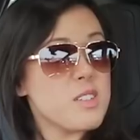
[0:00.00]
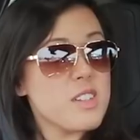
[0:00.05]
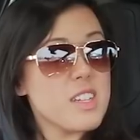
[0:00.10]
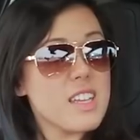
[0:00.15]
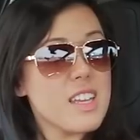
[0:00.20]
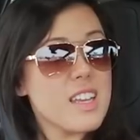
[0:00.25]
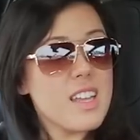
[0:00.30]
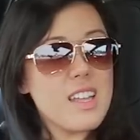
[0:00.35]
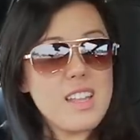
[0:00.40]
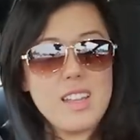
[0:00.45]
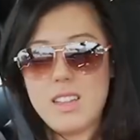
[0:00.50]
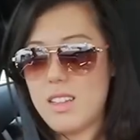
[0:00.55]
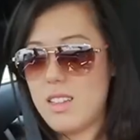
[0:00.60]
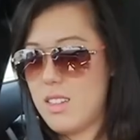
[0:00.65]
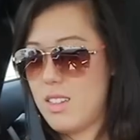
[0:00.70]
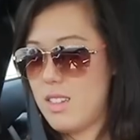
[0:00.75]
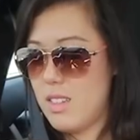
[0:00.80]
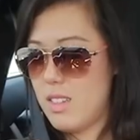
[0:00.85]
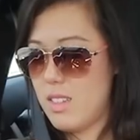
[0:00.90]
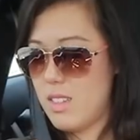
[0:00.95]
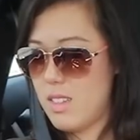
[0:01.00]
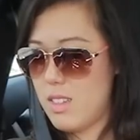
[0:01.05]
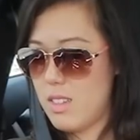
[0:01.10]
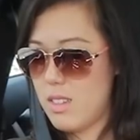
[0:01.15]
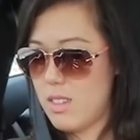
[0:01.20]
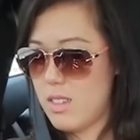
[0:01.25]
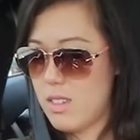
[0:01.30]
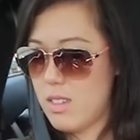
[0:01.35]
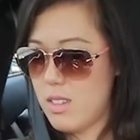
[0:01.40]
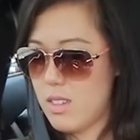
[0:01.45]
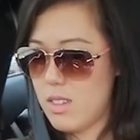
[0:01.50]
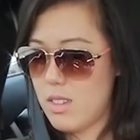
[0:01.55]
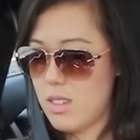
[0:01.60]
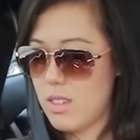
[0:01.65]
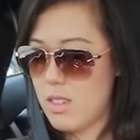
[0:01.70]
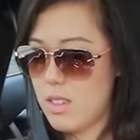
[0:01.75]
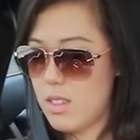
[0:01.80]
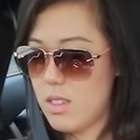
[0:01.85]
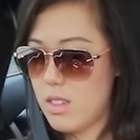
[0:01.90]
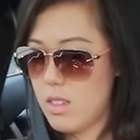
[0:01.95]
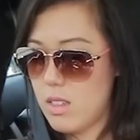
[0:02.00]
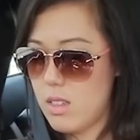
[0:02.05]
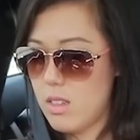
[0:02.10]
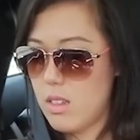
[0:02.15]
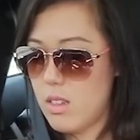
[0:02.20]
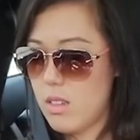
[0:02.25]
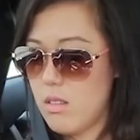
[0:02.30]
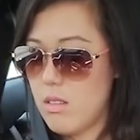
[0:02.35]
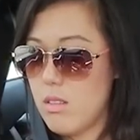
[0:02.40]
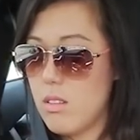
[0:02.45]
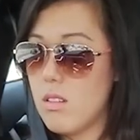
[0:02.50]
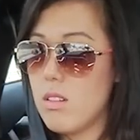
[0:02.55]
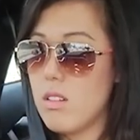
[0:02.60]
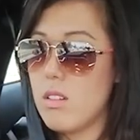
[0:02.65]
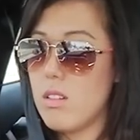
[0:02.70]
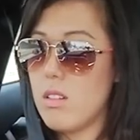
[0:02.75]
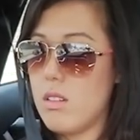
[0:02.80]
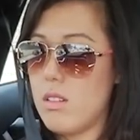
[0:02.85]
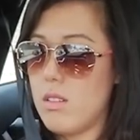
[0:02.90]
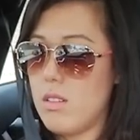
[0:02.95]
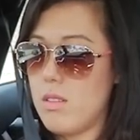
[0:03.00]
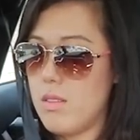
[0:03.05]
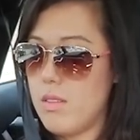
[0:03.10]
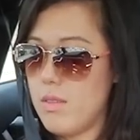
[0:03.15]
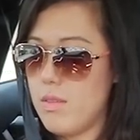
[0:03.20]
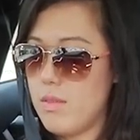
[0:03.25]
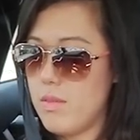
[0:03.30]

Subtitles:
No words are spoken by the person on screen.